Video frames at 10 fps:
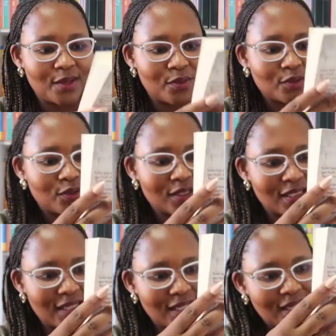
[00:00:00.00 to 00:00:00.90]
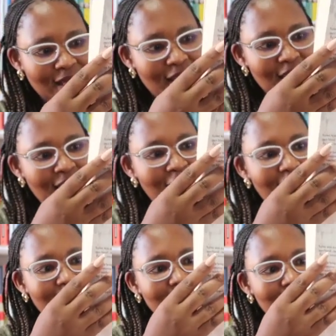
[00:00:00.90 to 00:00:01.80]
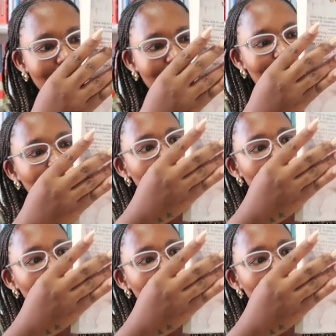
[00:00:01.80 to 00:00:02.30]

able to see. I think this is a